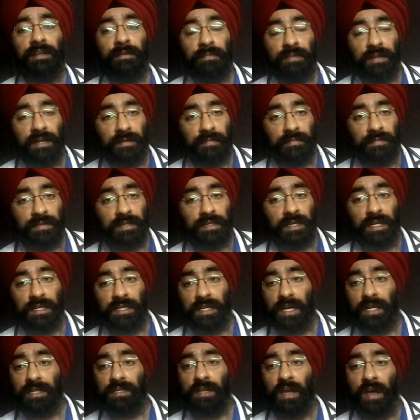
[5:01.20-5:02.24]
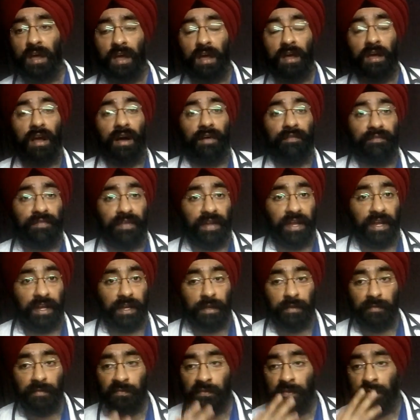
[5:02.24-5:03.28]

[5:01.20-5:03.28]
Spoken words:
symptoms such as coughing,